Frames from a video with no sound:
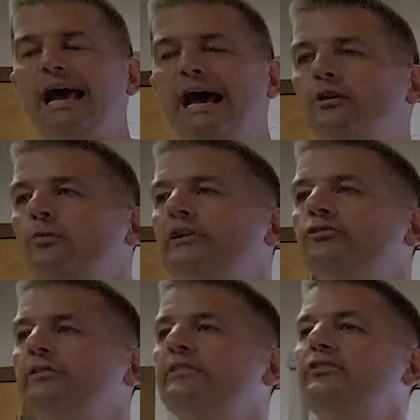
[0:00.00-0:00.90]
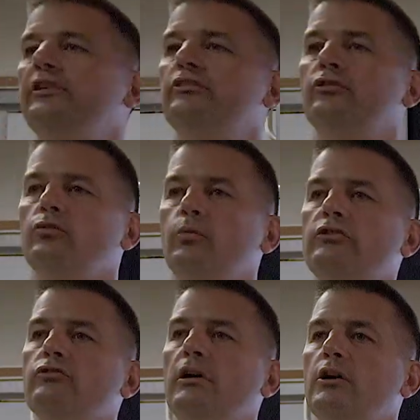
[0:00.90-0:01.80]
How do we treat seizures?
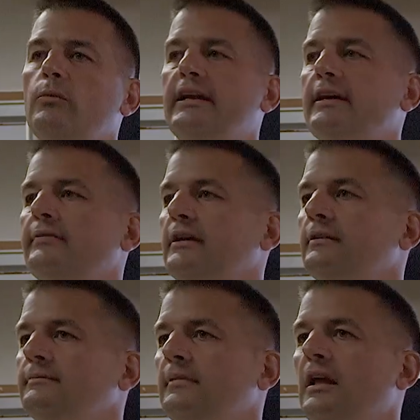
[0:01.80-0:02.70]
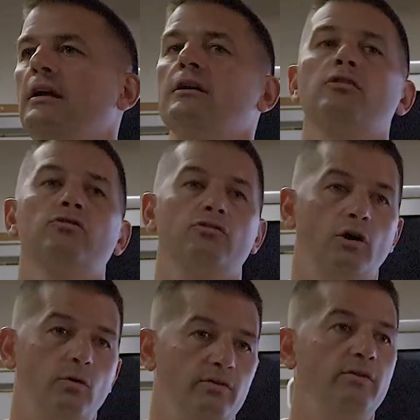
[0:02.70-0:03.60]
What drug are we giving?
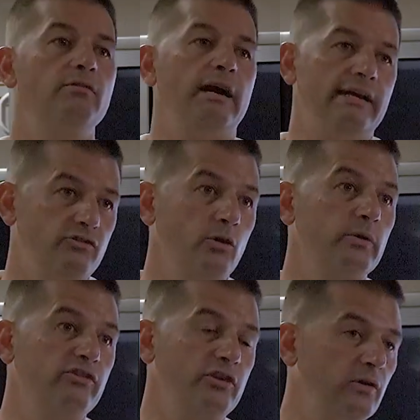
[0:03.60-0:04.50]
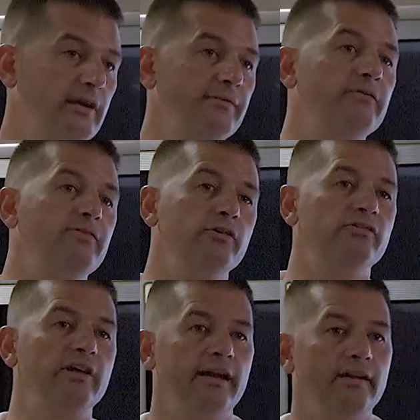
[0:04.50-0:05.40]
So we're still giving
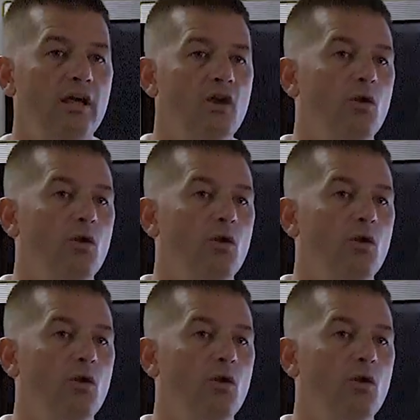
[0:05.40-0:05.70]
Versed.